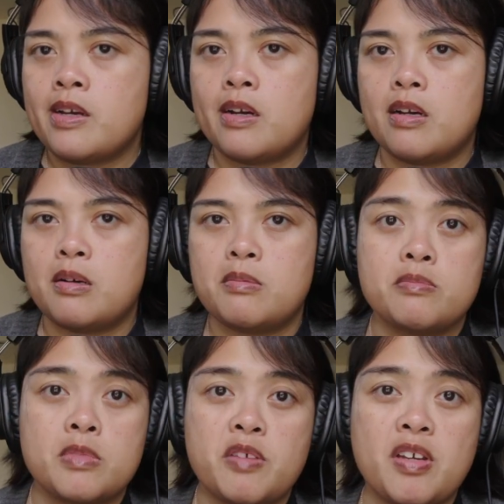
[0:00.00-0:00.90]

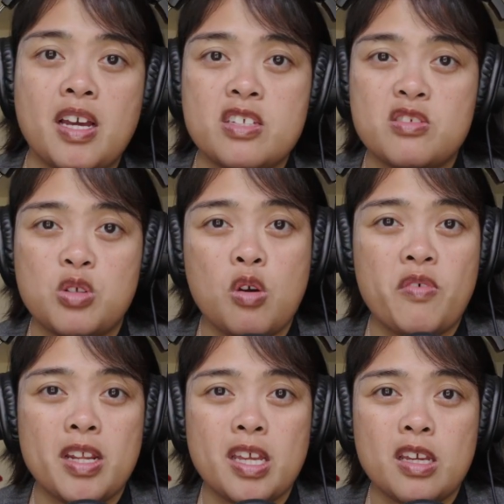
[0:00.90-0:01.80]
if you guys know
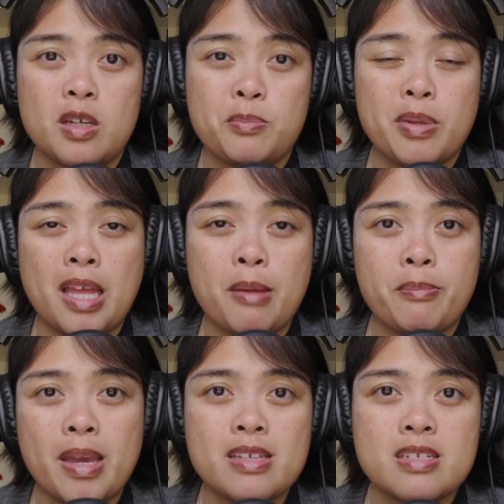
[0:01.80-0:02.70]
of any good
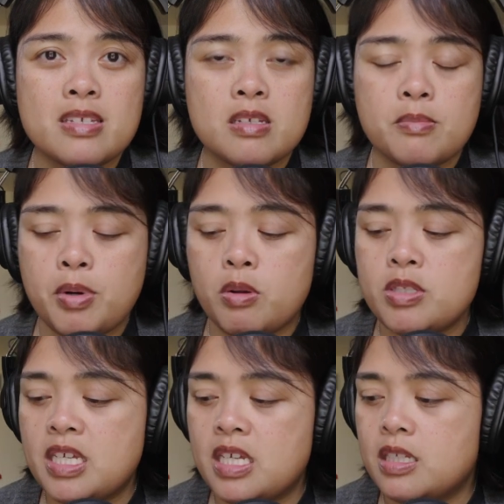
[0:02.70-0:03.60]
plant-based
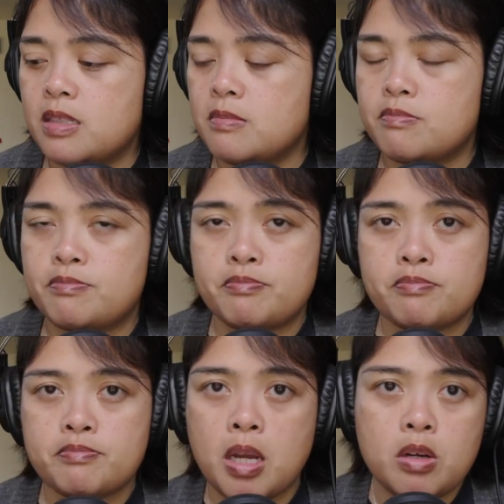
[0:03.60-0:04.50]
protein
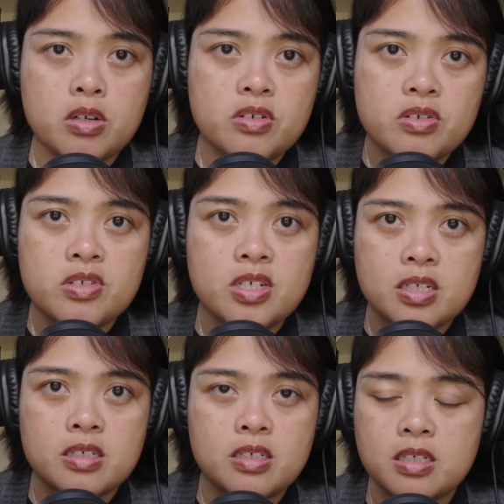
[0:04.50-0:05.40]
powders
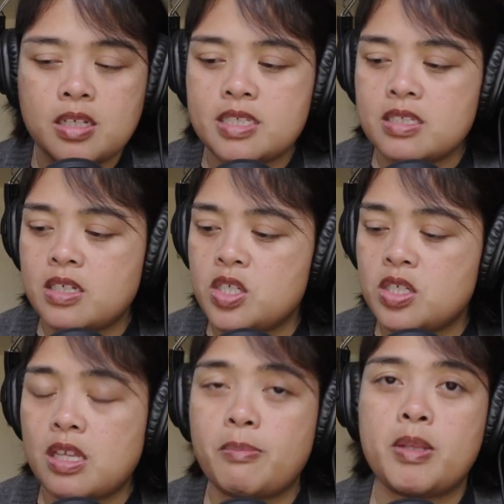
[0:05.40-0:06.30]
and such,
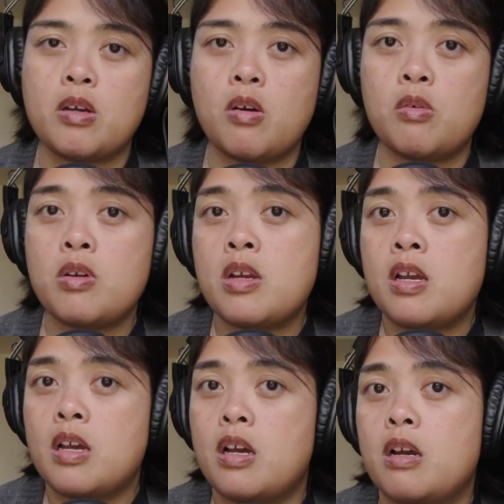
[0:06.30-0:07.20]
let me know.
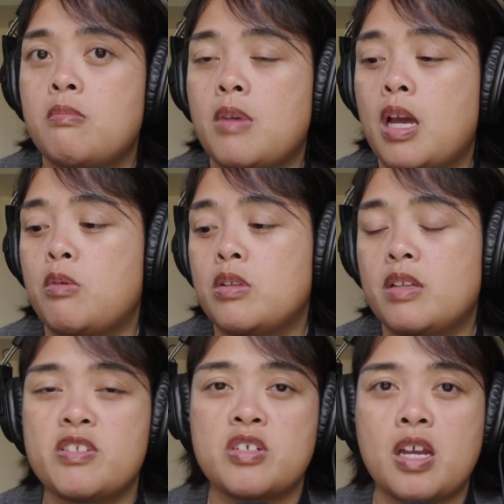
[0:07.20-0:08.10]
I would
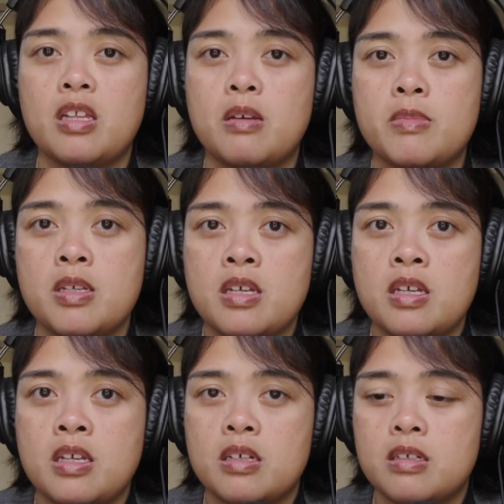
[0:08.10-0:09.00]
like to try them
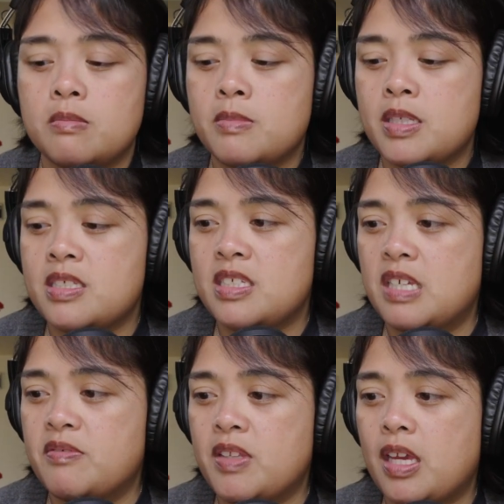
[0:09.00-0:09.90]
and
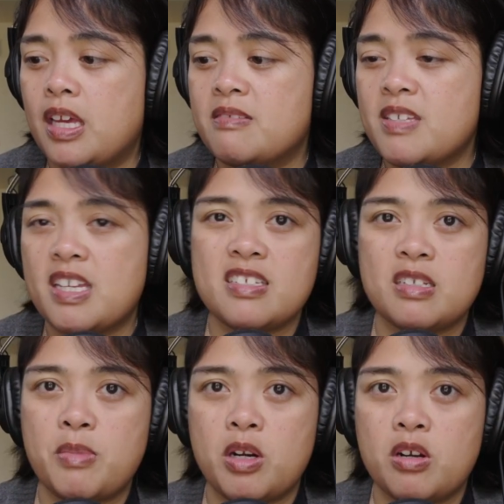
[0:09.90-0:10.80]
see if they taste
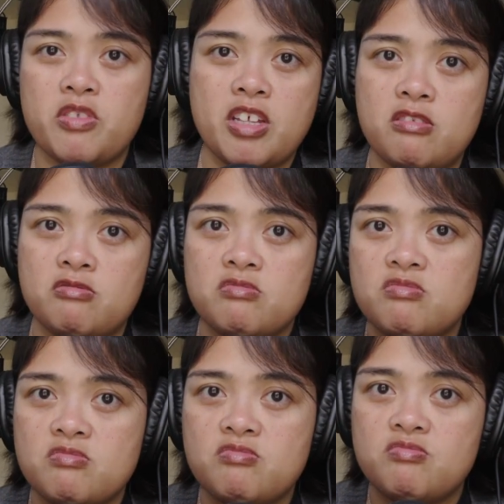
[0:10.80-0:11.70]
any better than
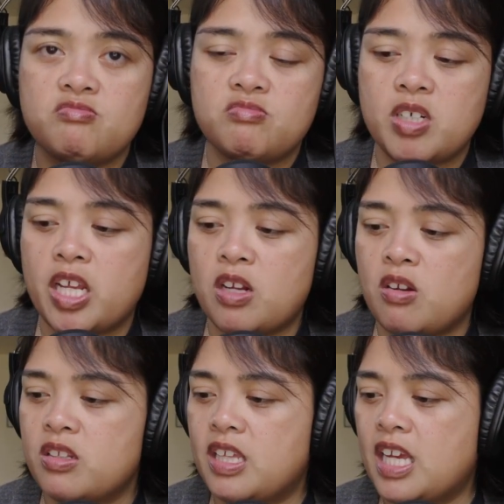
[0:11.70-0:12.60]
what I
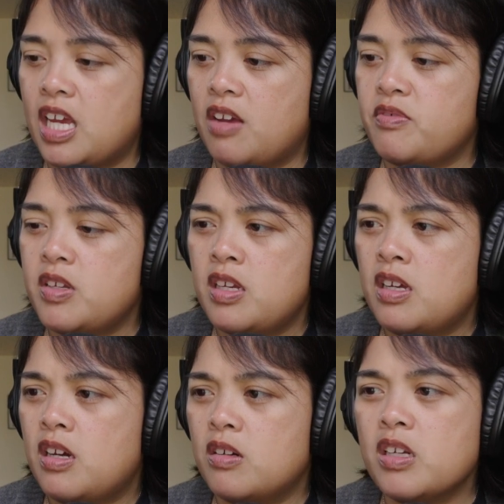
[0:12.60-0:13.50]
currently have.
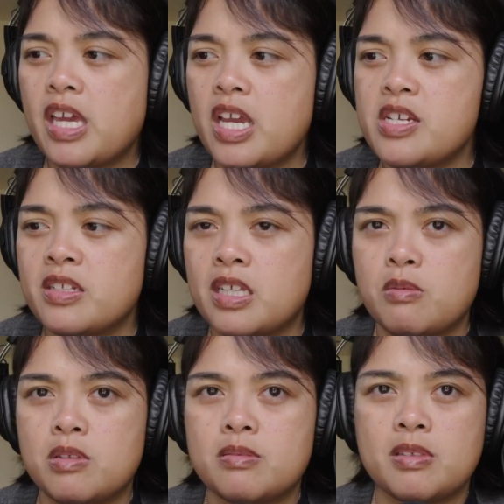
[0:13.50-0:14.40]
On occasion, it
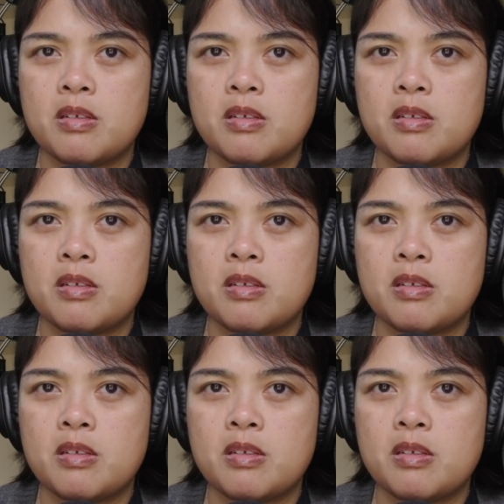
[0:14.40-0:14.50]
would,